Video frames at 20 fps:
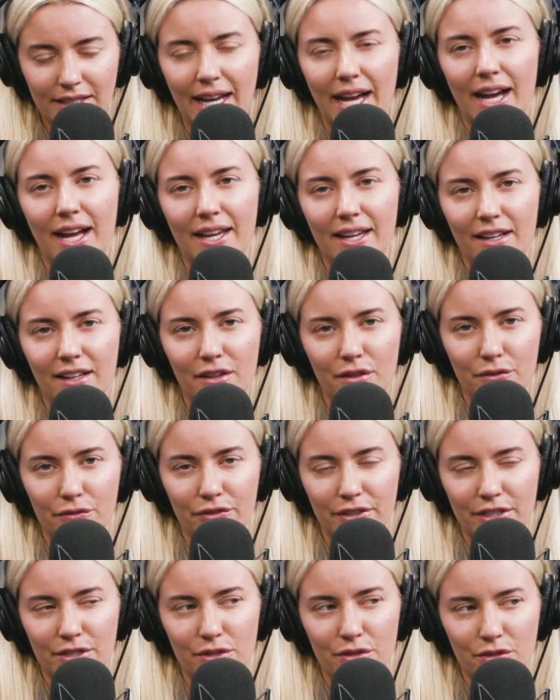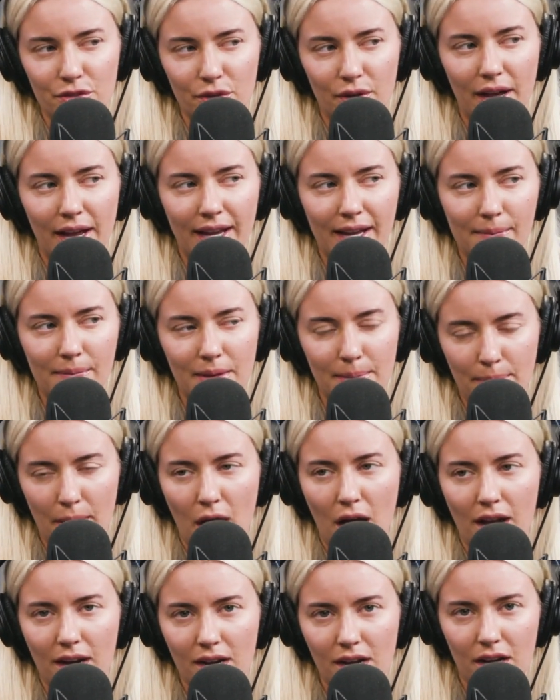Yeah, I eat gluten free too. So I am the
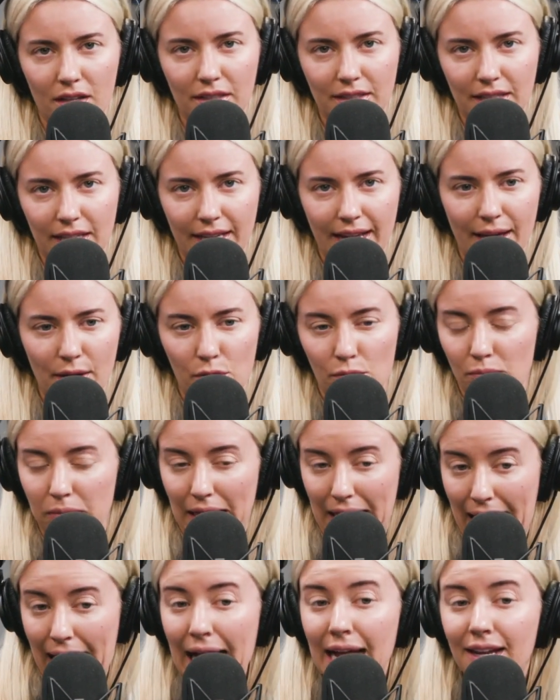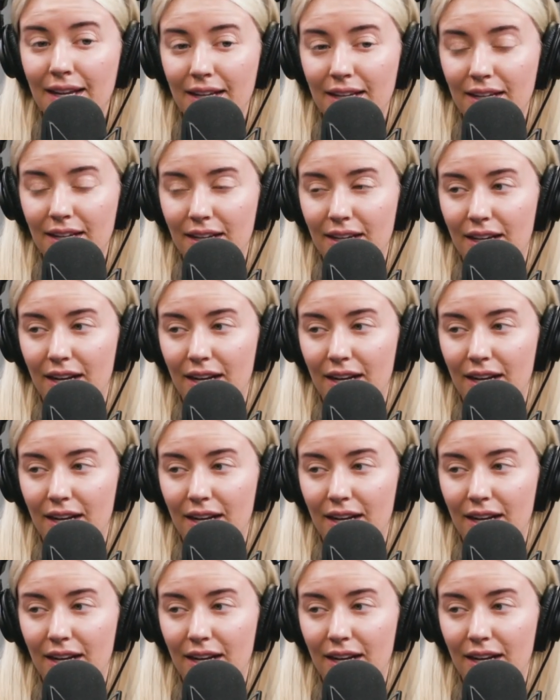pot calling the kettle black,